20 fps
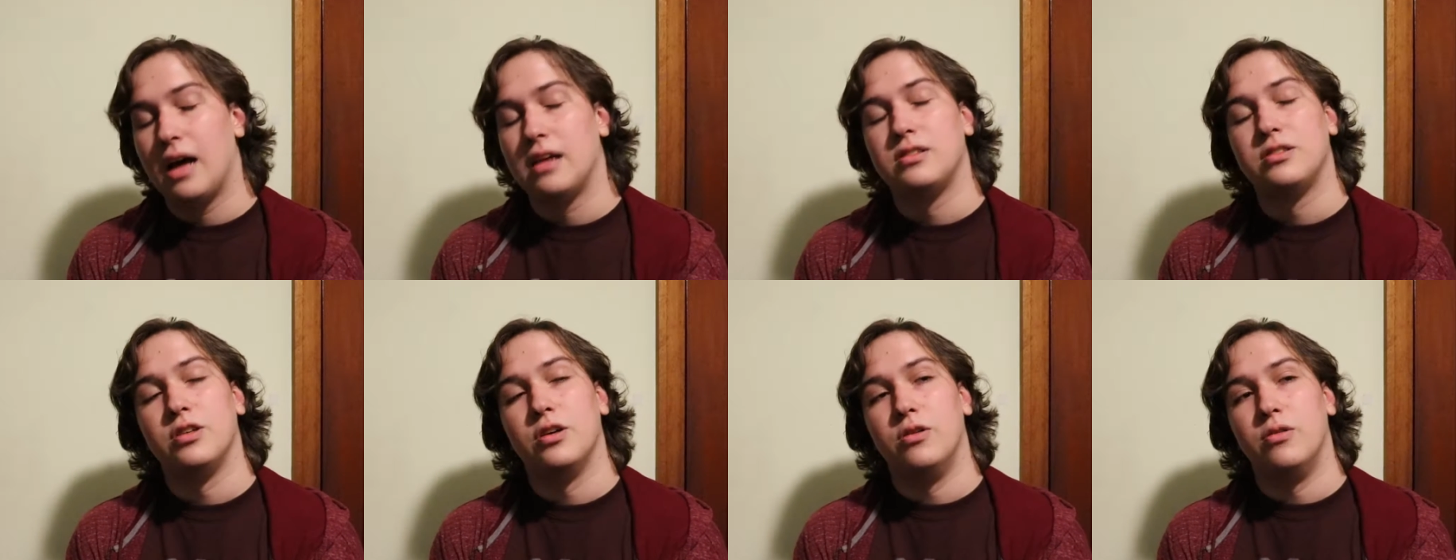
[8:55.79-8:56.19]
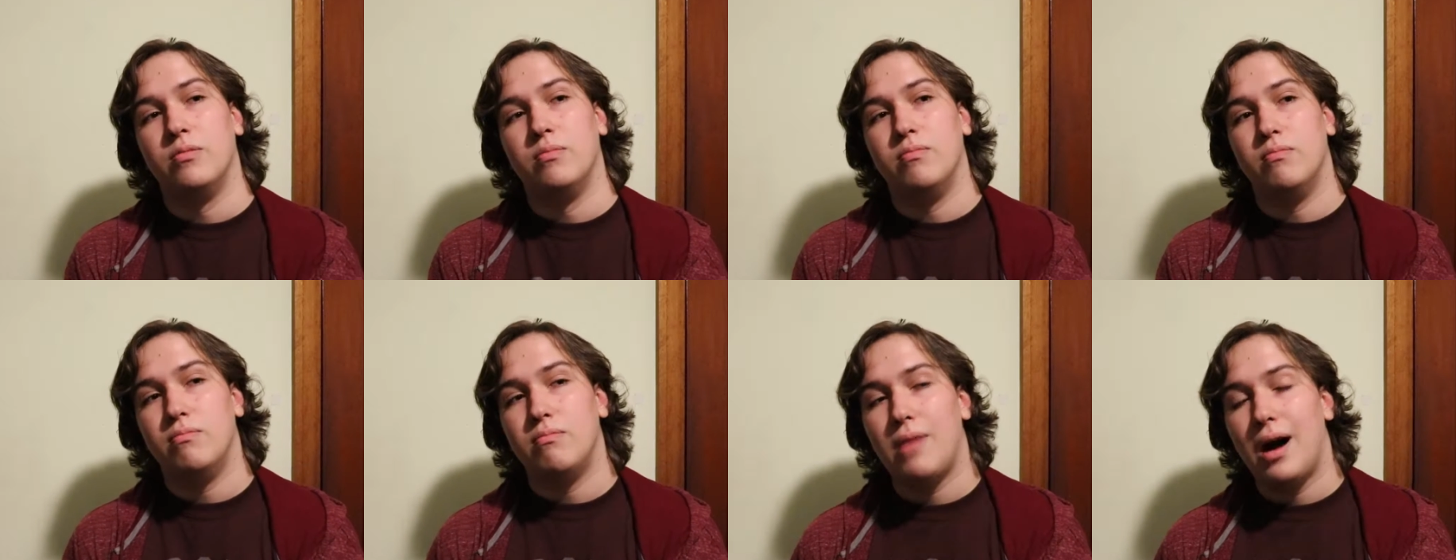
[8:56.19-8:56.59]
So,
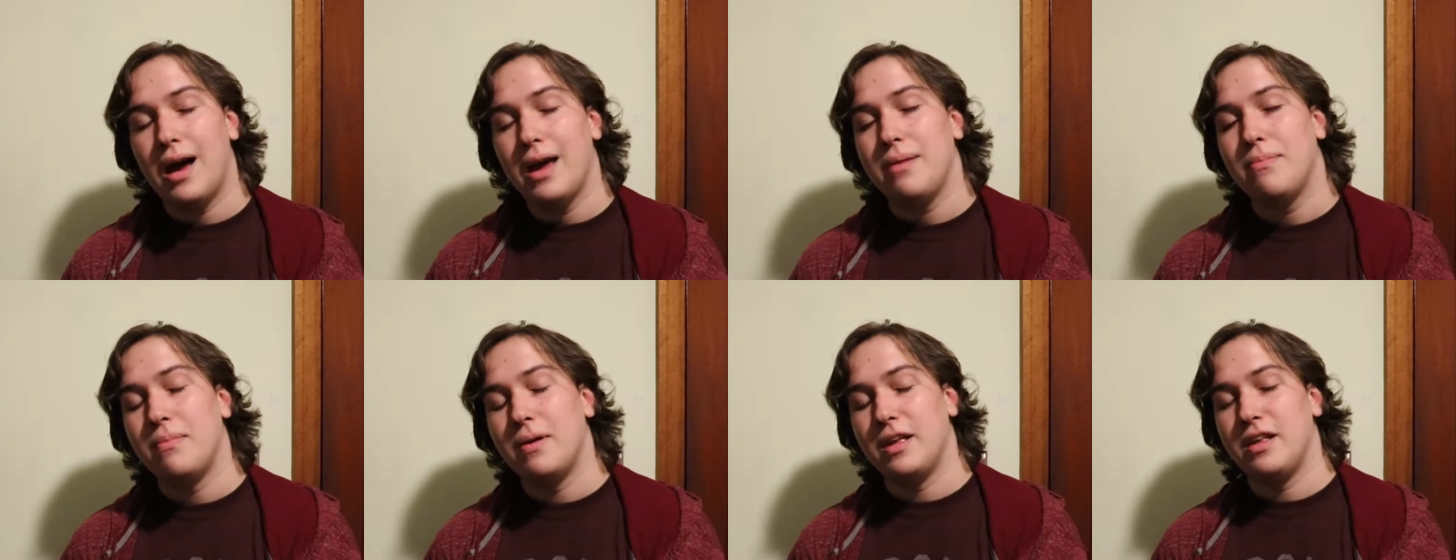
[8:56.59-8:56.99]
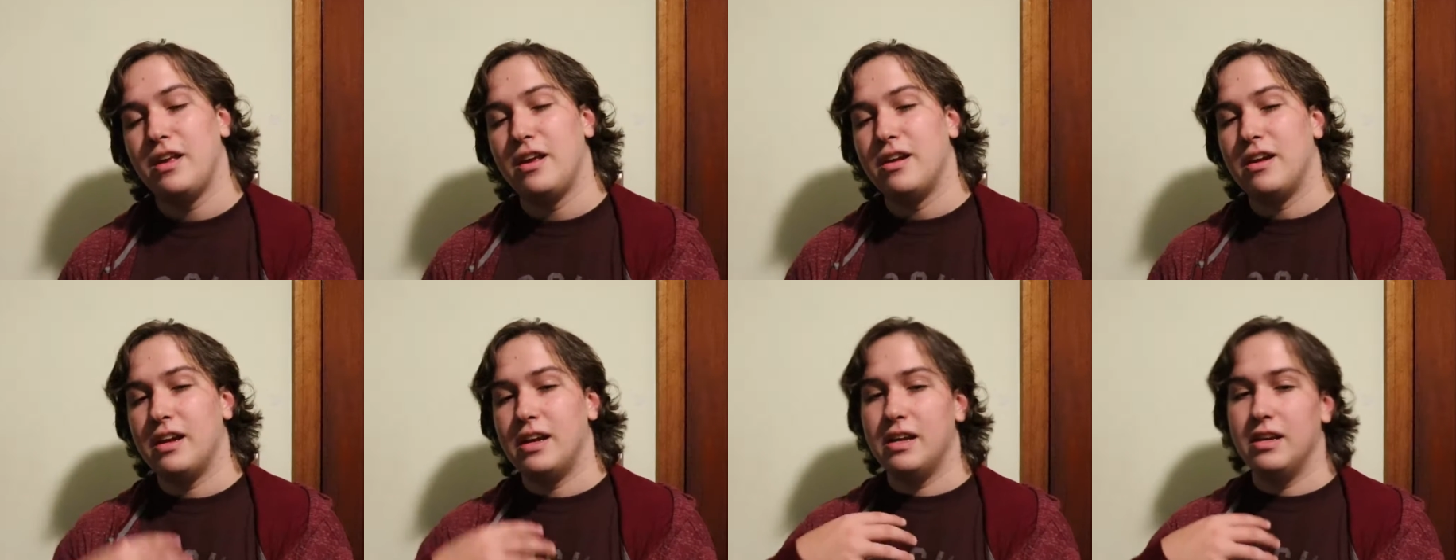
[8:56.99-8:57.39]
in my
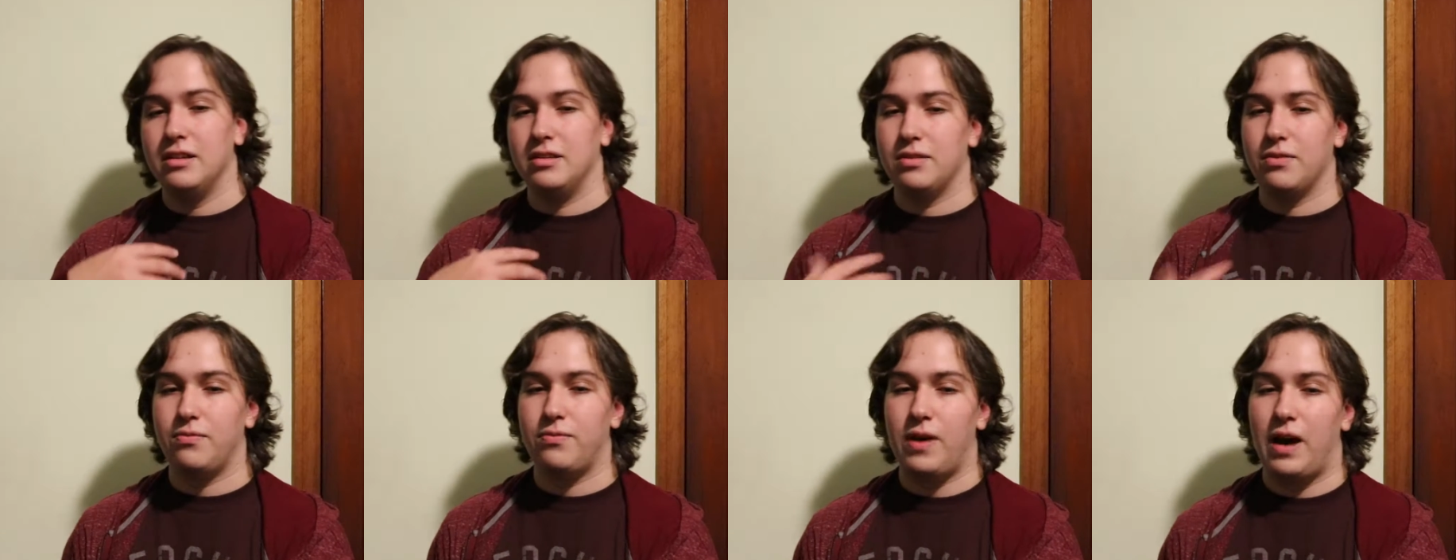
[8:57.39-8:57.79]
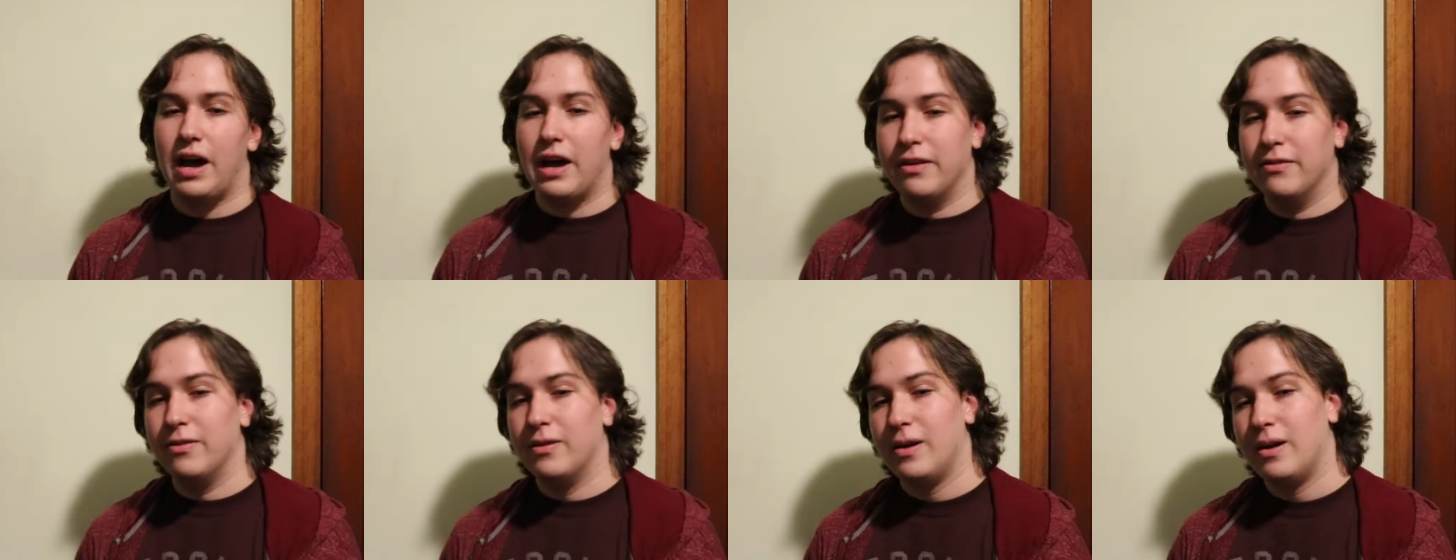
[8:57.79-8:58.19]
opinion, it is a
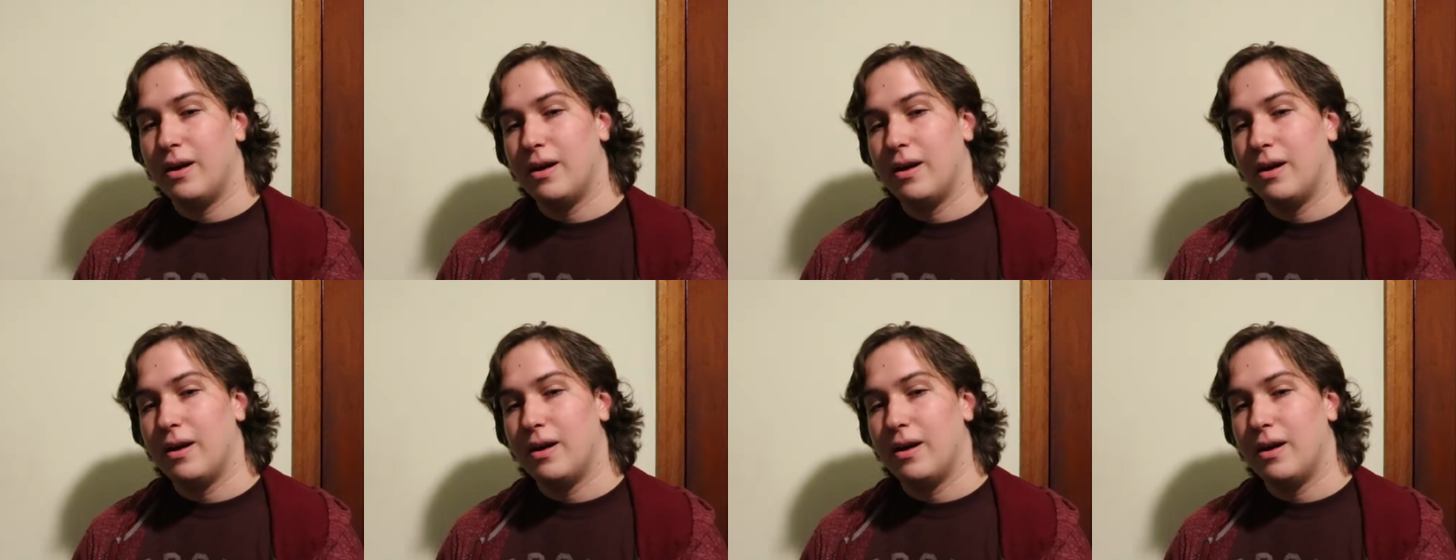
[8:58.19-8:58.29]
5.